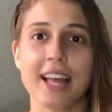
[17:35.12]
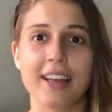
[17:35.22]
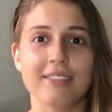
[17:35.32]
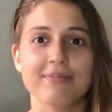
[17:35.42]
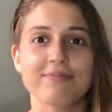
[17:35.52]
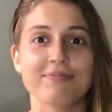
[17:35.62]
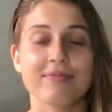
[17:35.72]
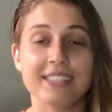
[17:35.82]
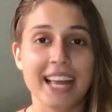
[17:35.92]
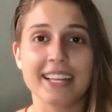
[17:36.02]

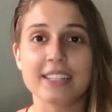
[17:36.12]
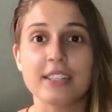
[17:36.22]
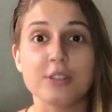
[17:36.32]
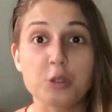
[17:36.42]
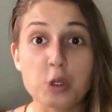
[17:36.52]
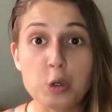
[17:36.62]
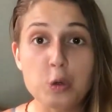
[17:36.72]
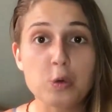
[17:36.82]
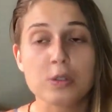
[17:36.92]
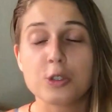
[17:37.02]
that
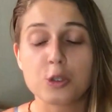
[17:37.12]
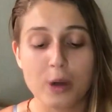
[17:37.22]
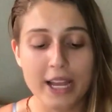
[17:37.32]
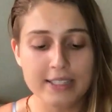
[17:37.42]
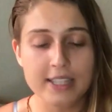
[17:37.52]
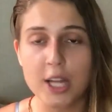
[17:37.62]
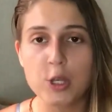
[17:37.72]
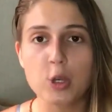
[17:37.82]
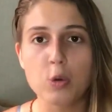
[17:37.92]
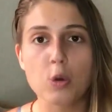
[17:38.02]
new stress, that
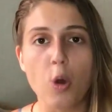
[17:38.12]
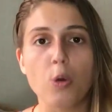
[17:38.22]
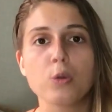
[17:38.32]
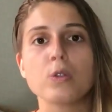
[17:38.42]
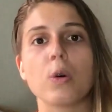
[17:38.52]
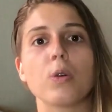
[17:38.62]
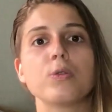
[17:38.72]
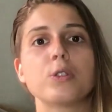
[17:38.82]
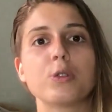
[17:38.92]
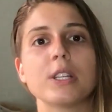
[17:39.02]
new load
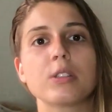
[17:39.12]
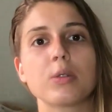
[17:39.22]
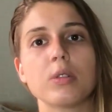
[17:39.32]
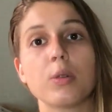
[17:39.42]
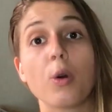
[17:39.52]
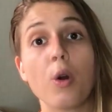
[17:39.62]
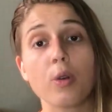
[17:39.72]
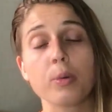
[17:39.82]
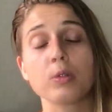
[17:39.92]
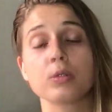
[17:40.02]
of stress
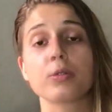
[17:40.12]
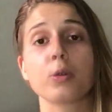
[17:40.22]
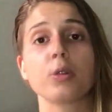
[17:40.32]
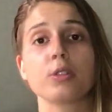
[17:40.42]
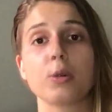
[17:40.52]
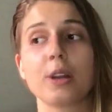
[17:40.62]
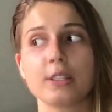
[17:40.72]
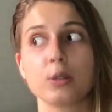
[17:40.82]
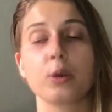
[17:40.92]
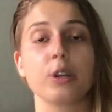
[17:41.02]
hormones, of cortisol,
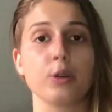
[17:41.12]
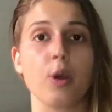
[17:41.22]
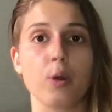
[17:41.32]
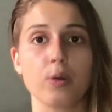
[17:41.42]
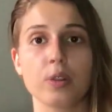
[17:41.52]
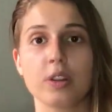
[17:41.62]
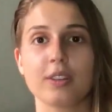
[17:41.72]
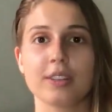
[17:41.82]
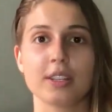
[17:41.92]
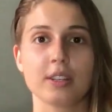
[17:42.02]
has nowhere to go.
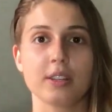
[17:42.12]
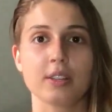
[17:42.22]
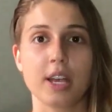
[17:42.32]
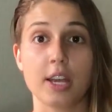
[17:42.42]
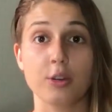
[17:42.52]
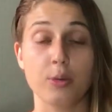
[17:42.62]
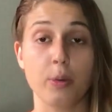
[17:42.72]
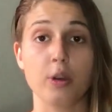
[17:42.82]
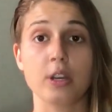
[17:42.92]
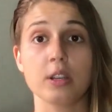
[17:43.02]
And your
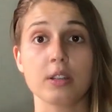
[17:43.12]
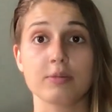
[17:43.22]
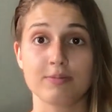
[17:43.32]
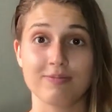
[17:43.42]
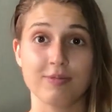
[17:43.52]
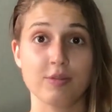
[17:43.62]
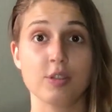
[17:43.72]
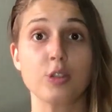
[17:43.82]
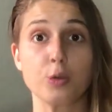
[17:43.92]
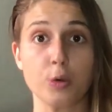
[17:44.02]
body
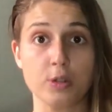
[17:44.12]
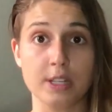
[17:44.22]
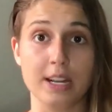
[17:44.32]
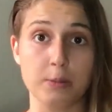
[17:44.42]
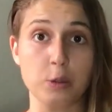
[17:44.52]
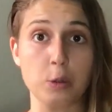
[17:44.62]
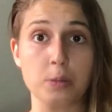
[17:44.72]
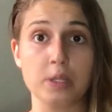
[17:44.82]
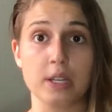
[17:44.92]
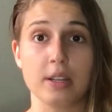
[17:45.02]
stores it,
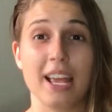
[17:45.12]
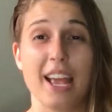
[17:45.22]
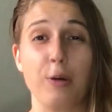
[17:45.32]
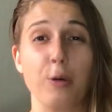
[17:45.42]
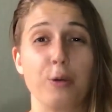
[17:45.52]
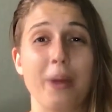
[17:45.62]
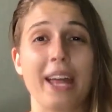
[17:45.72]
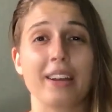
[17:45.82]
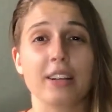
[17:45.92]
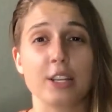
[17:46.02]
absorbs it.
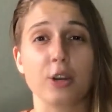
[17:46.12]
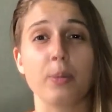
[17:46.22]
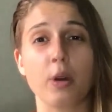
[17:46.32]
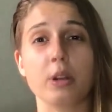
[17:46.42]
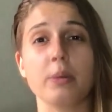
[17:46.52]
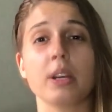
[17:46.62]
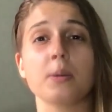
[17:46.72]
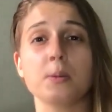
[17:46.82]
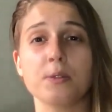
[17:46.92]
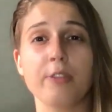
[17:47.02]
Automatically, your body
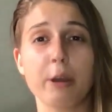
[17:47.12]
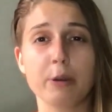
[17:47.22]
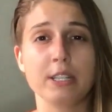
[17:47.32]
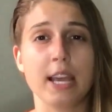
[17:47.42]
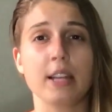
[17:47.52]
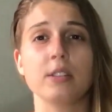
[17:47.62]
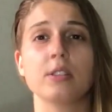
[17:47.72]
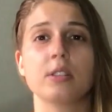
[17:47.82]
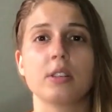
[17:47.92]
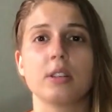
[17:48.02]
becomes very
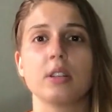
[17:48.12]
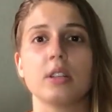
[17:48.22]
tense.